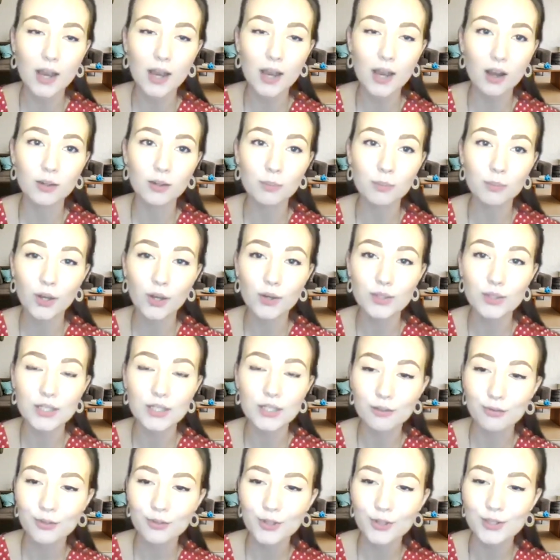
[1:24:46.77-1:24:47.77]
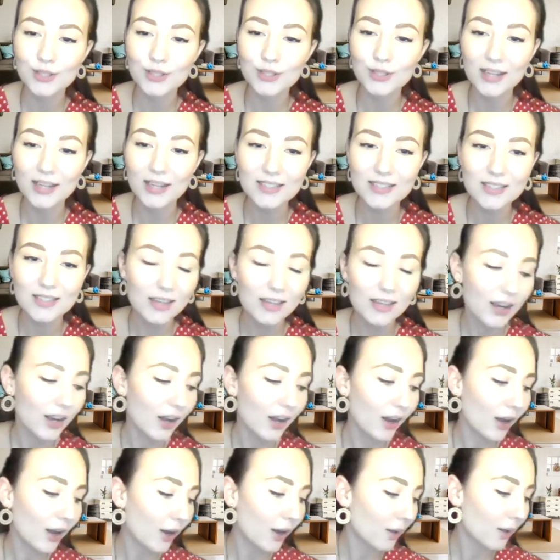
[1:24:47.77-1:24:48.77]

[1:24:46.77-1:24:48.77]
I'll upload in a few days.